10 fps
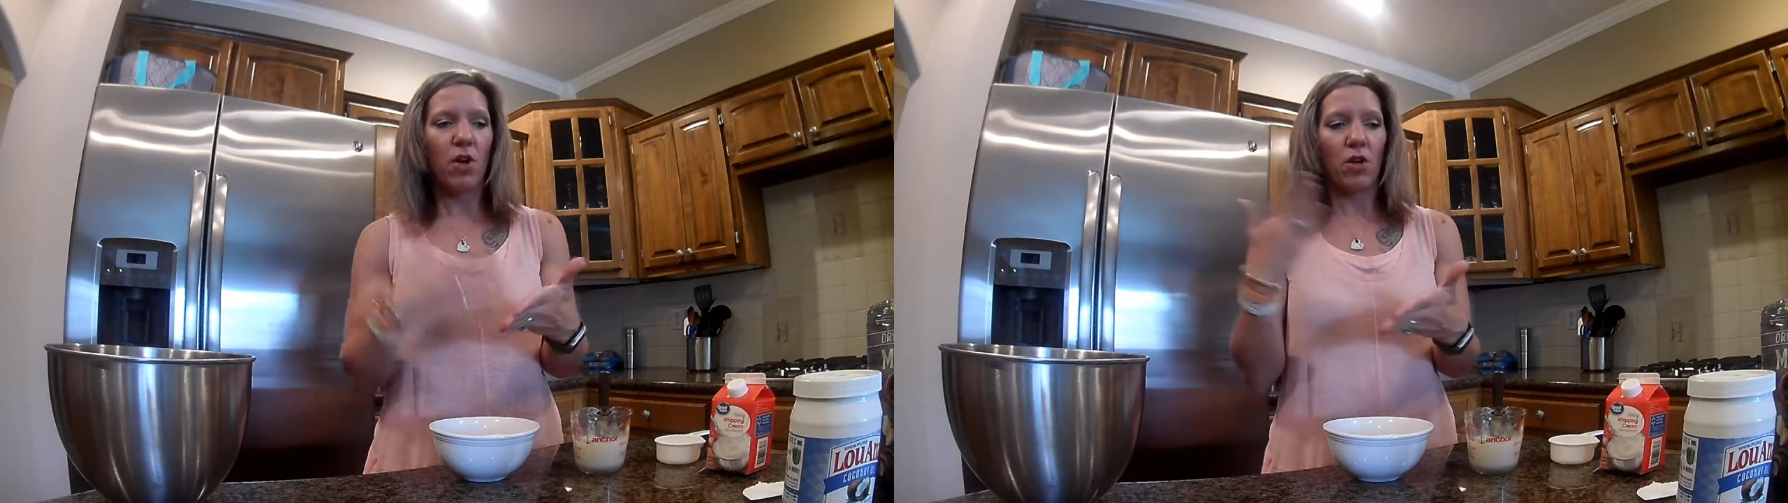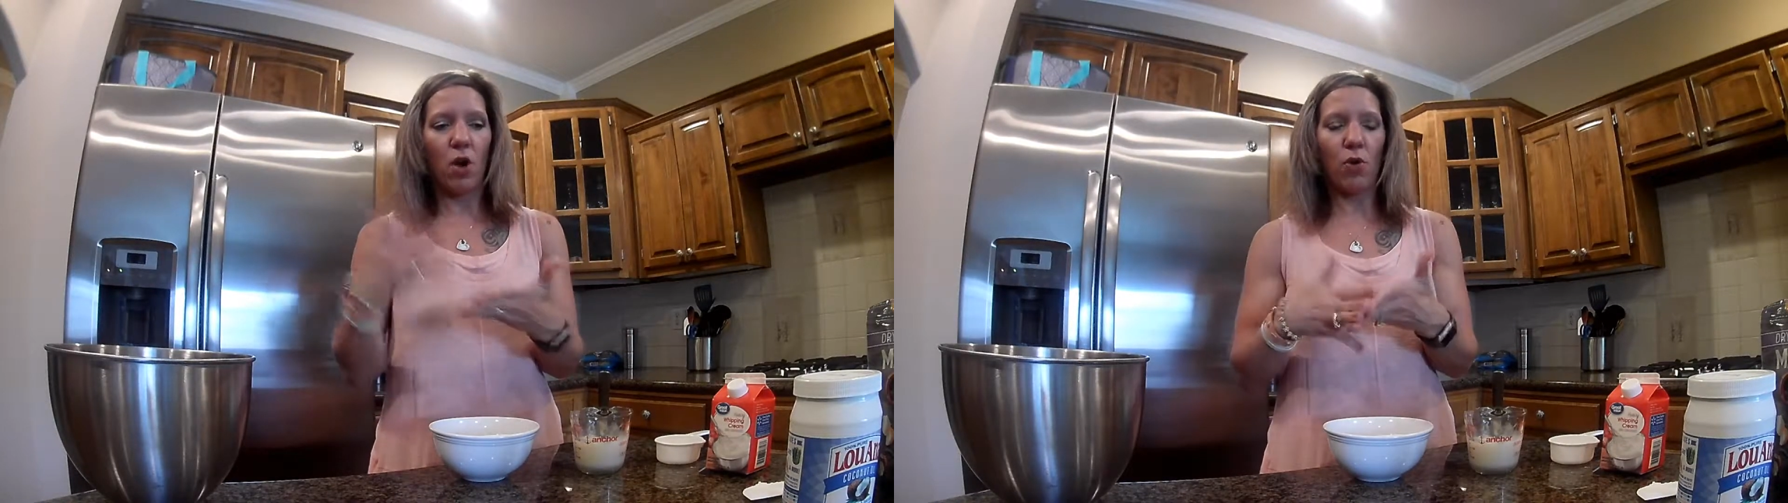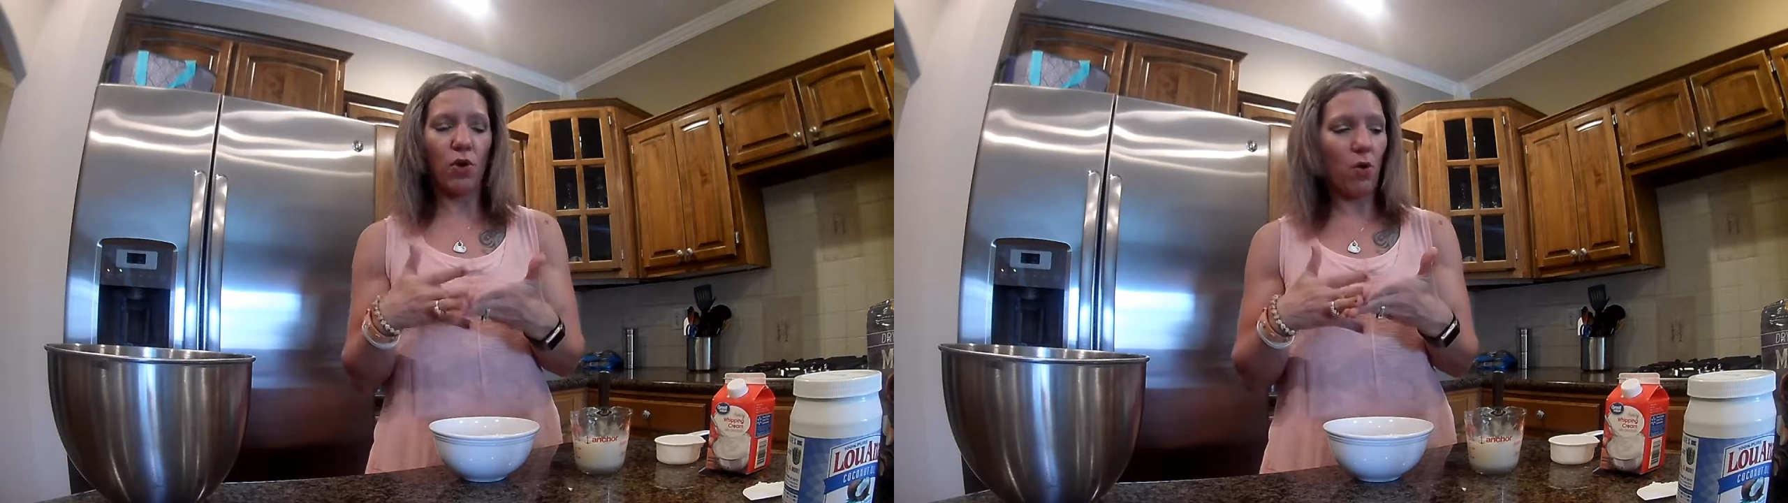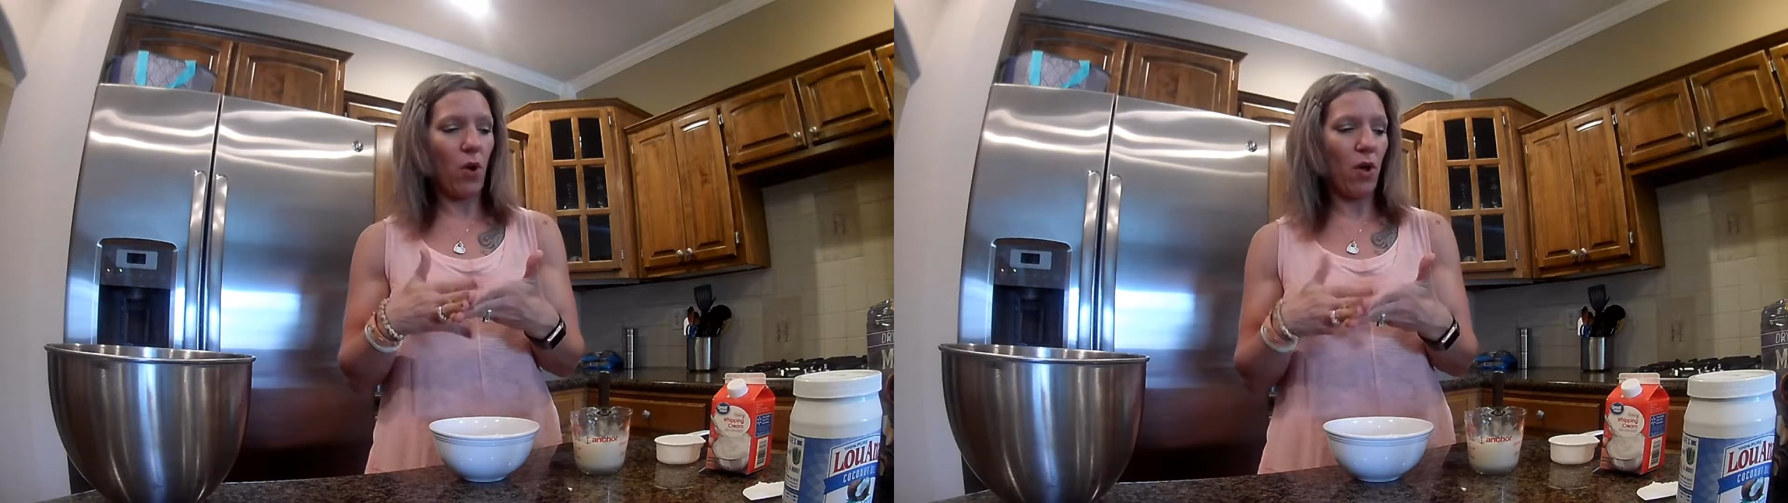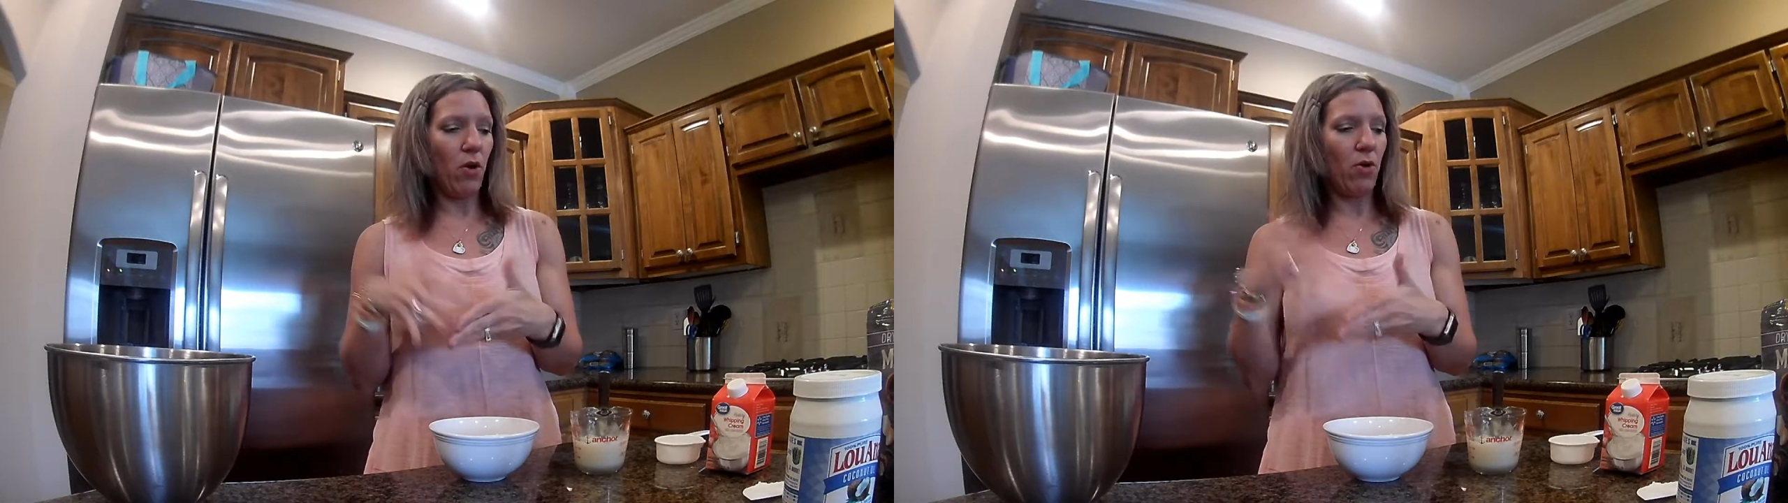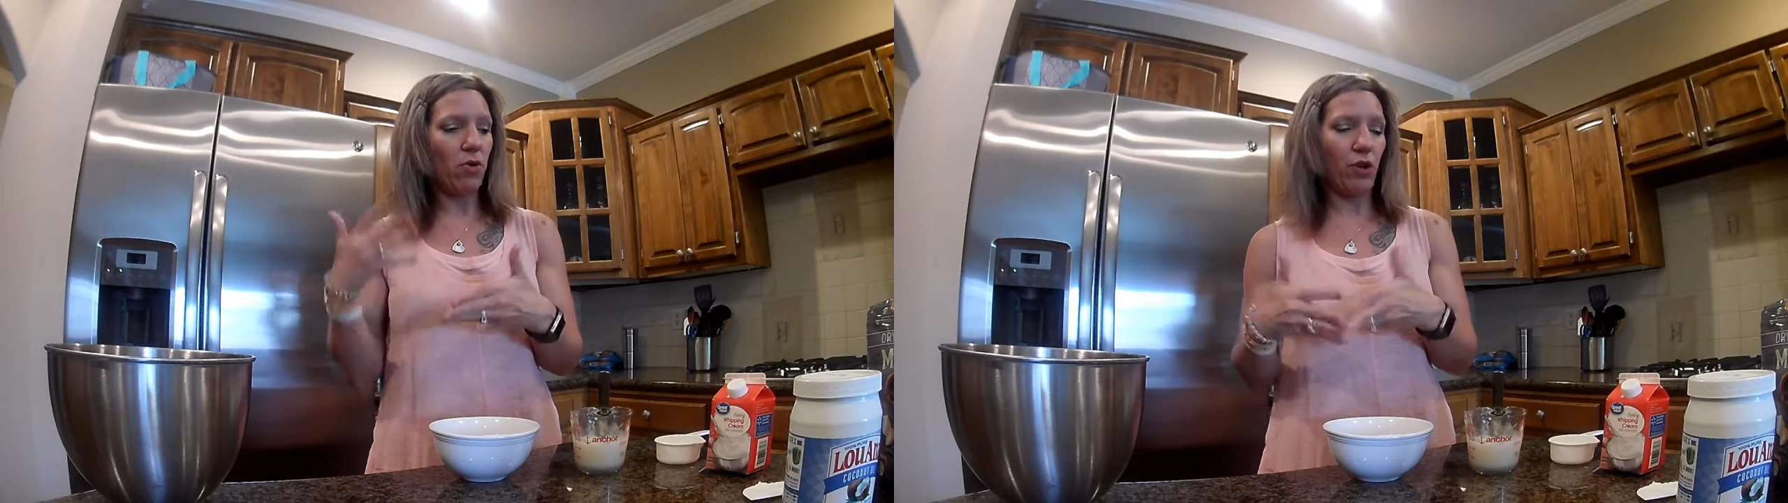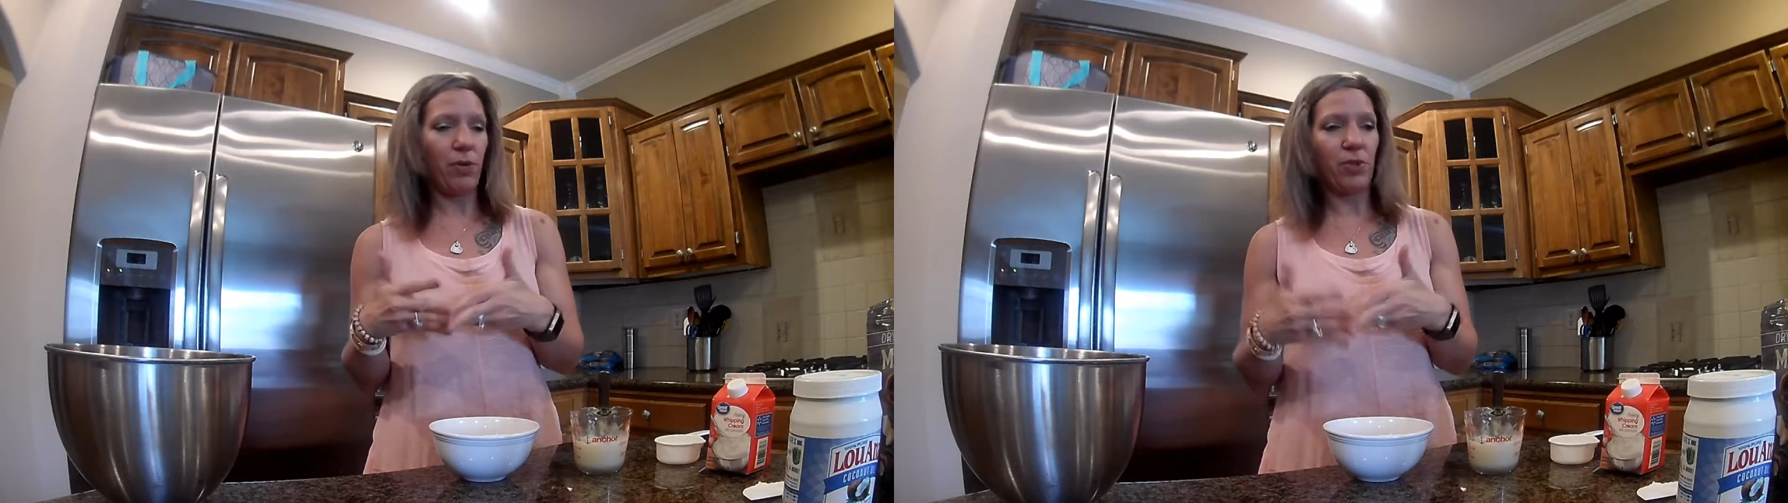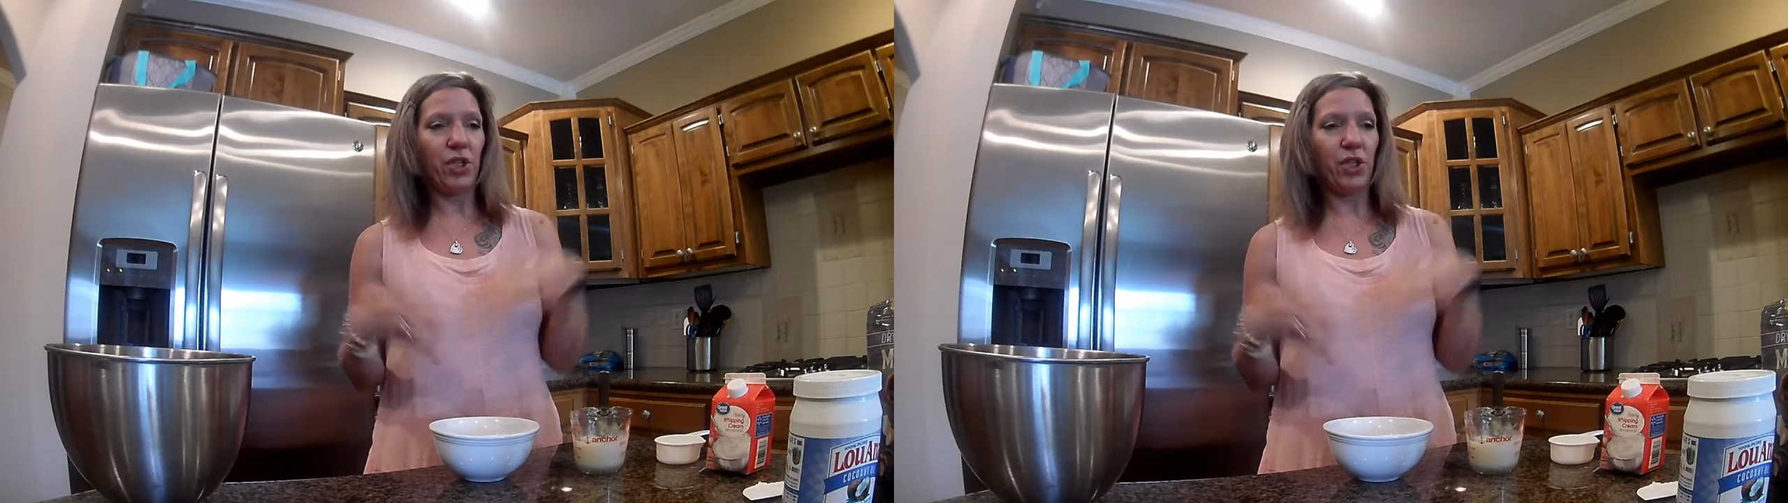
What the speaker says: coconut oil, cream